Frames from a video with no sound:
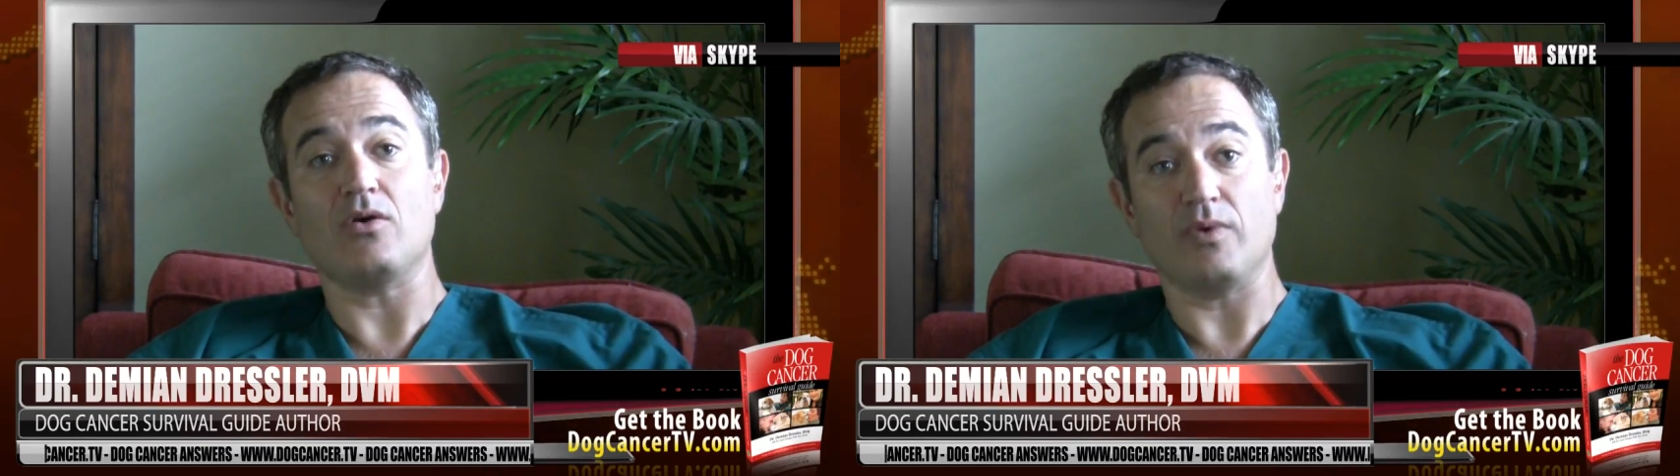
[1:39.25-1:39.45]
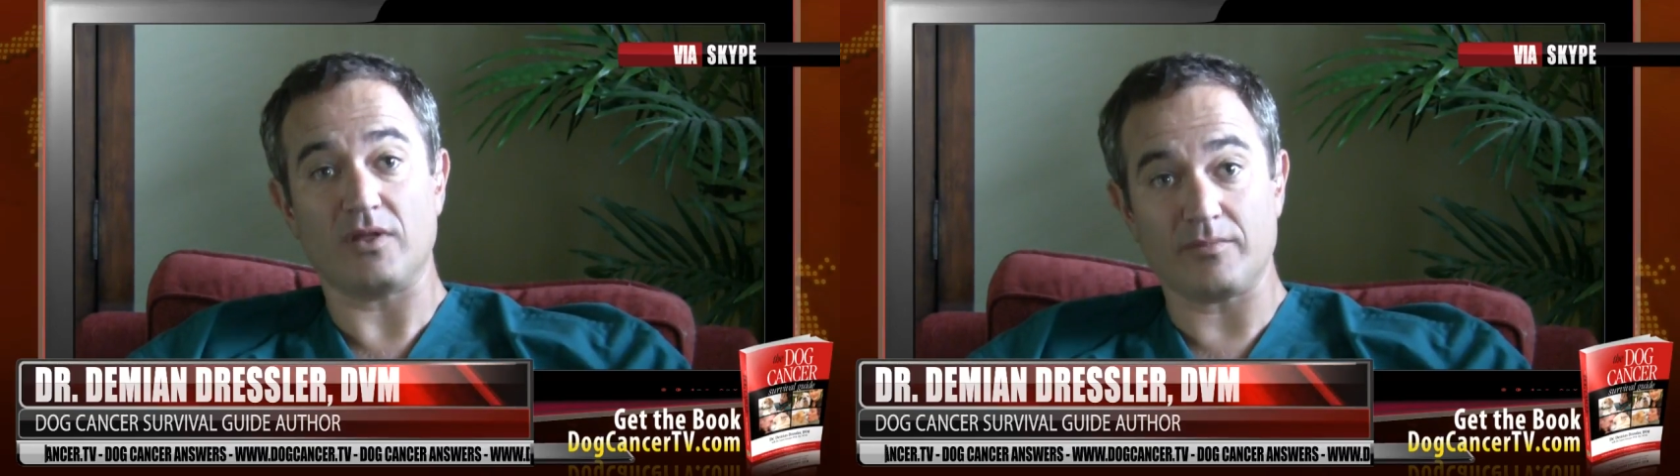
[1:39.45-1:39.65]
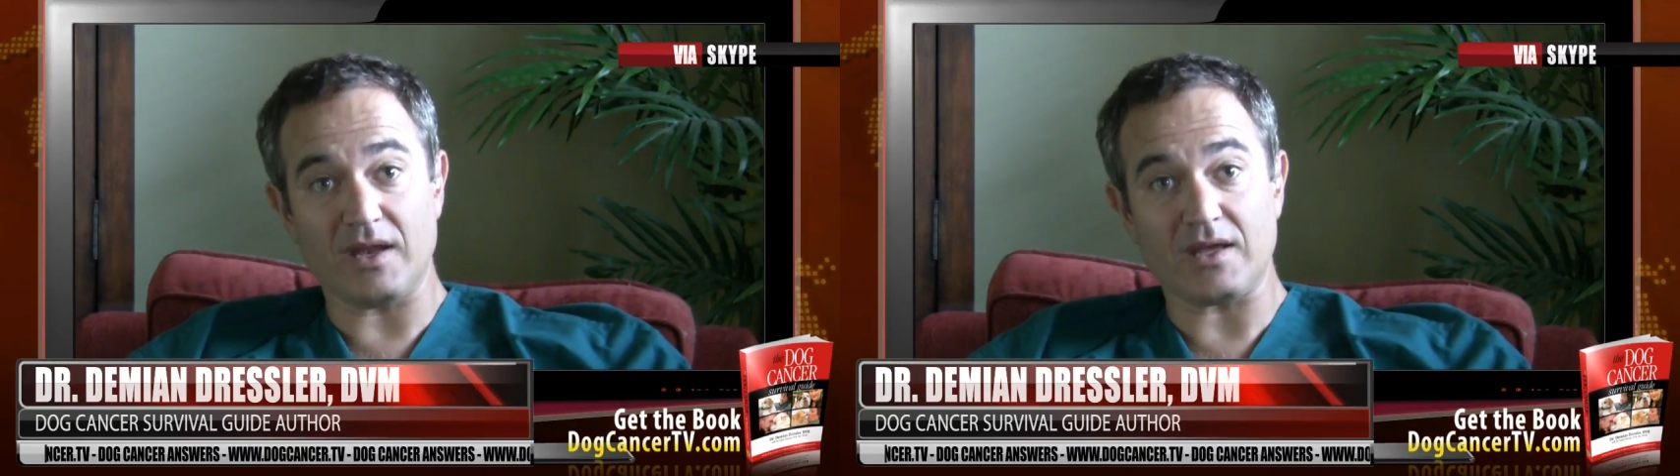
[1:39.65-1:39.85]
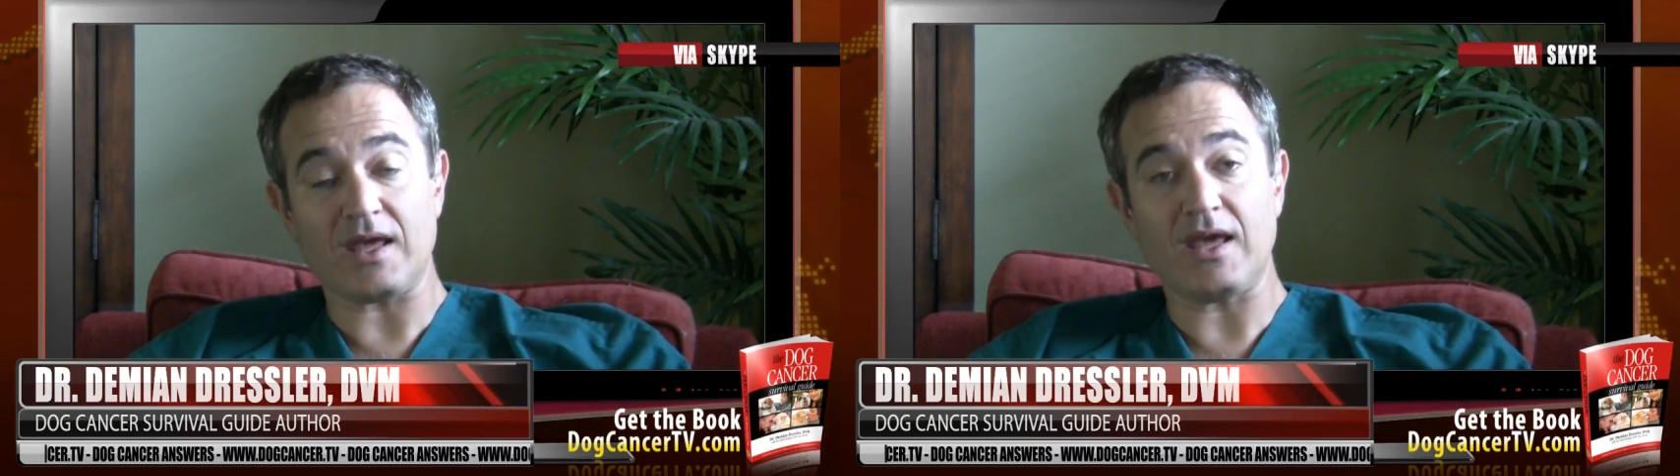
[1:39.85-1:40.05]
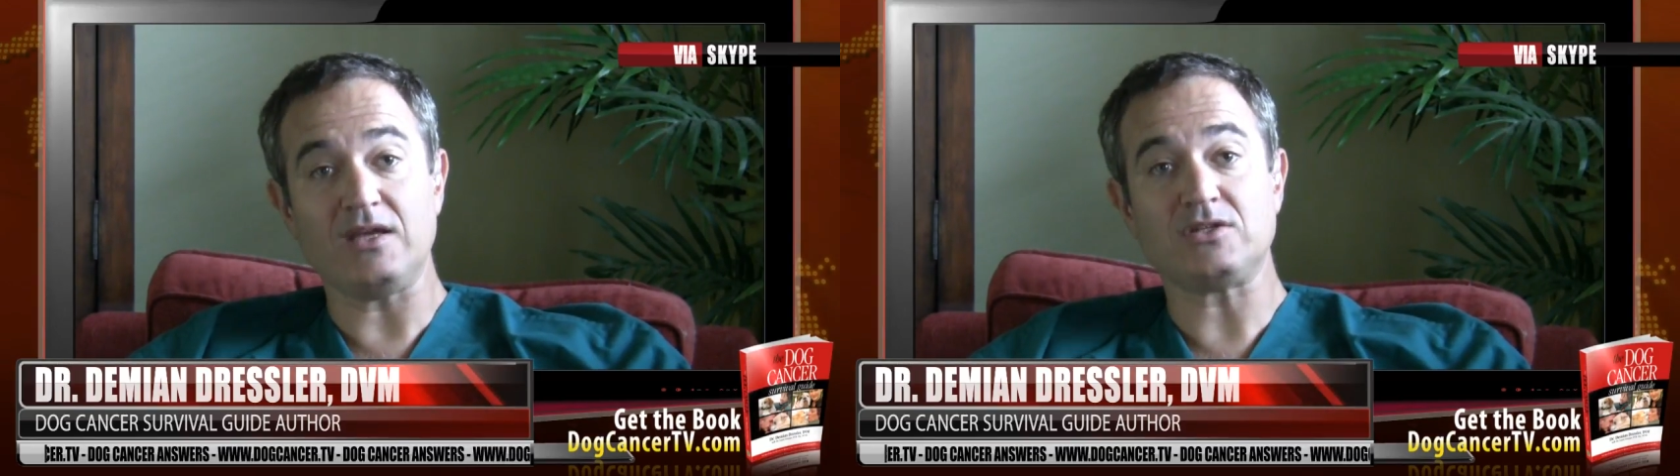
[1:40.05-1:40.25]
with
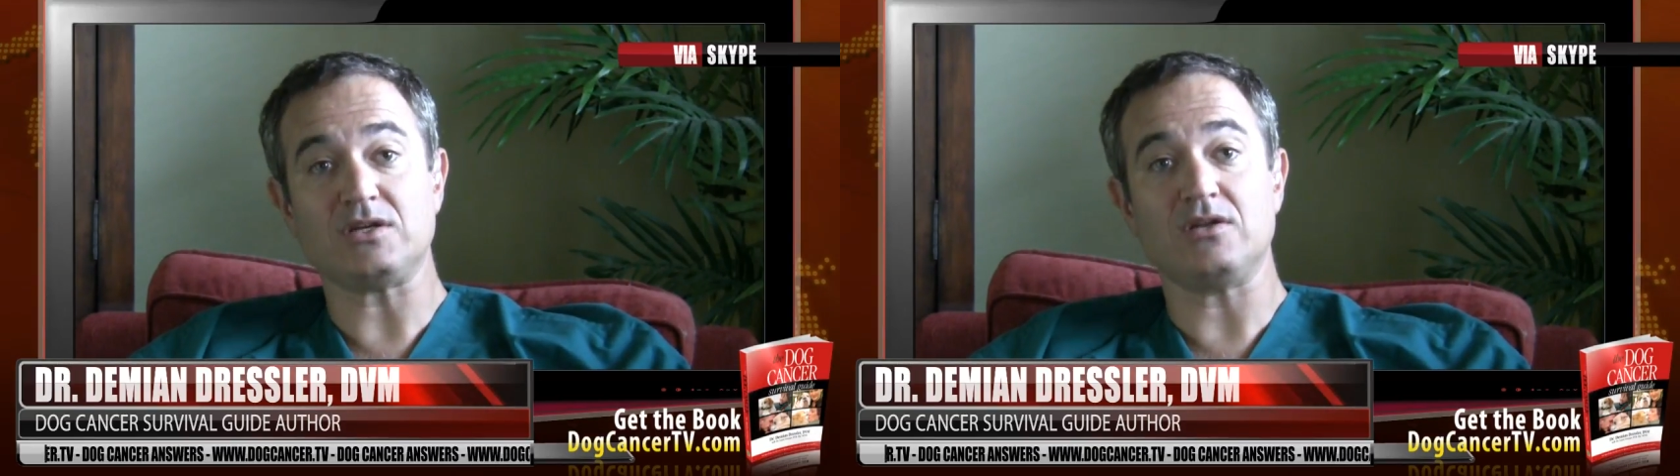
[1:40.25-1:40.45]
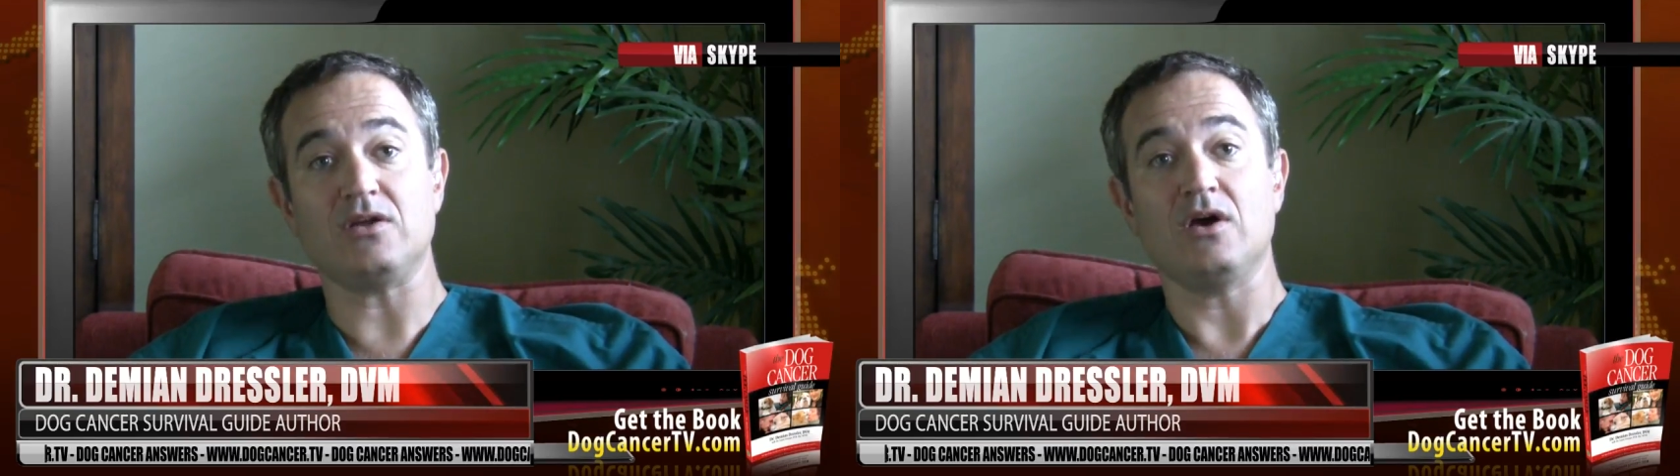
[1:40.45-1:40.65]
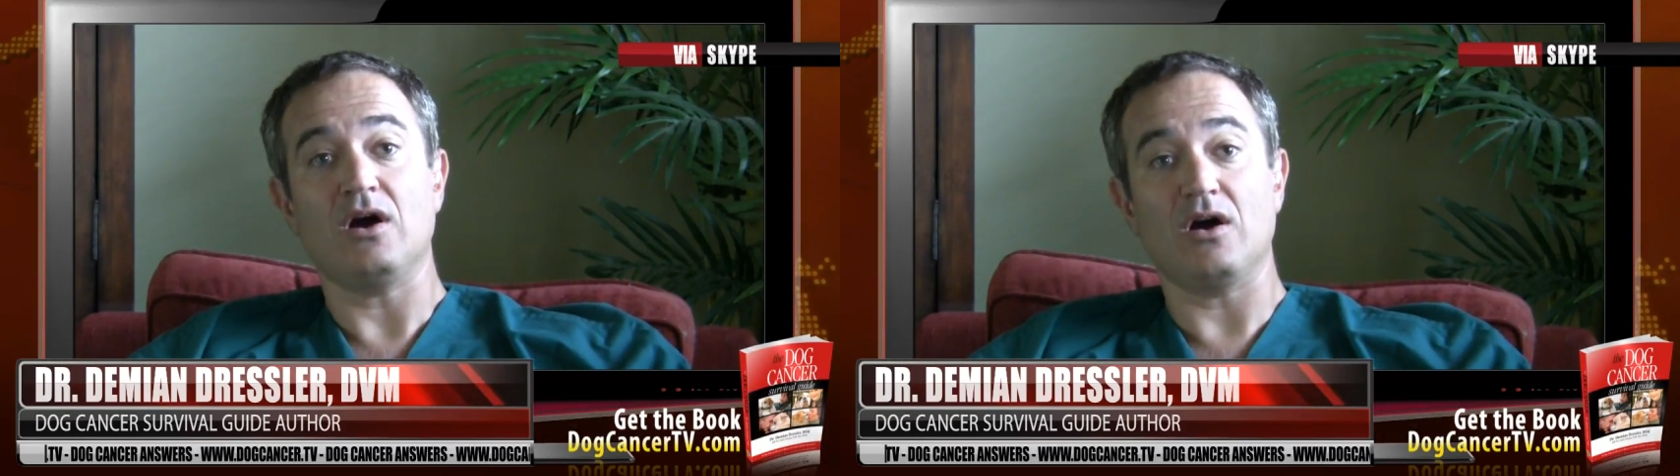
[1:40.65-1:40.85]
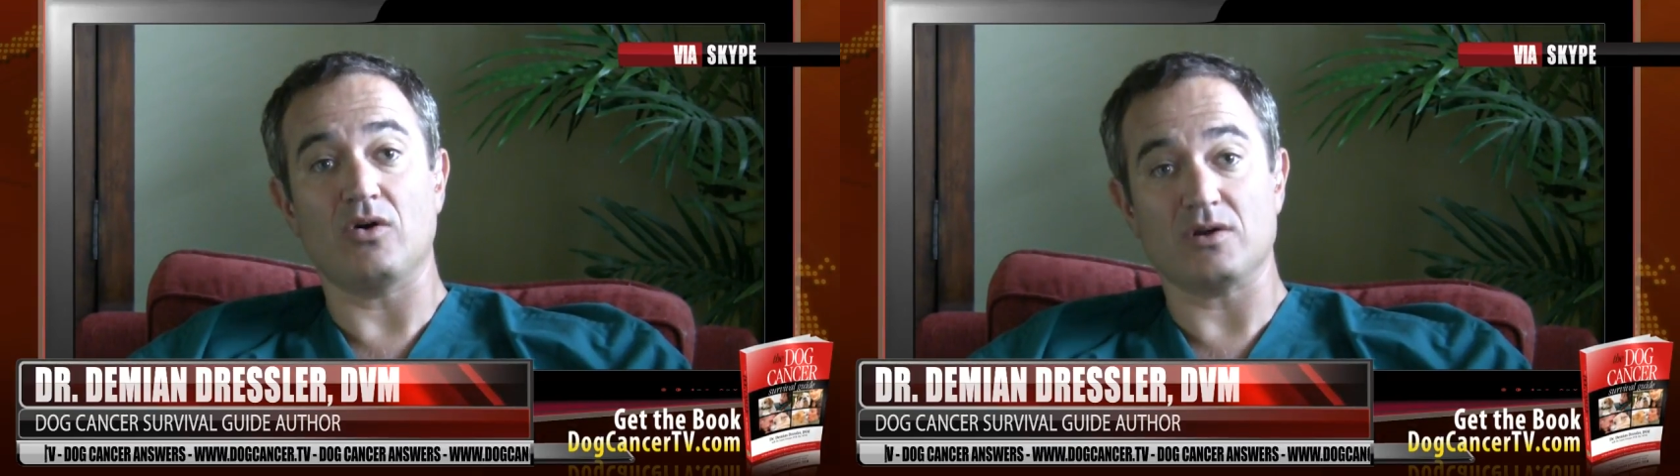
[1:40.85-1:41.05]
medication uh,